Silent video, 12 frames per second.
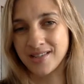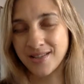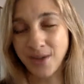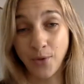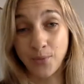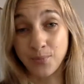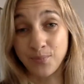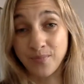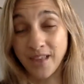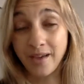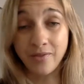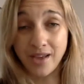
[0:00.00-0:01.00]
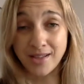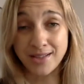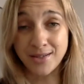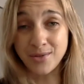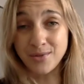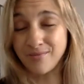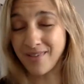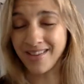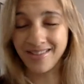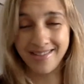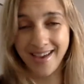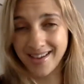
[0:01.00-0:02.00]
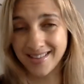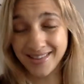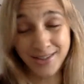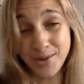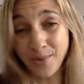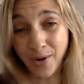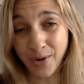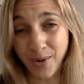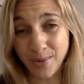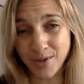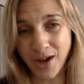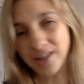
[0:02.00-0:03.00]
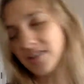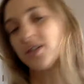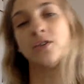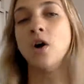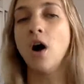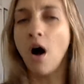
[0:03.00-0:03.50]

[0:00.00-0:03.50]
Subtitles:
So if that's you, that you are who I'm talking to.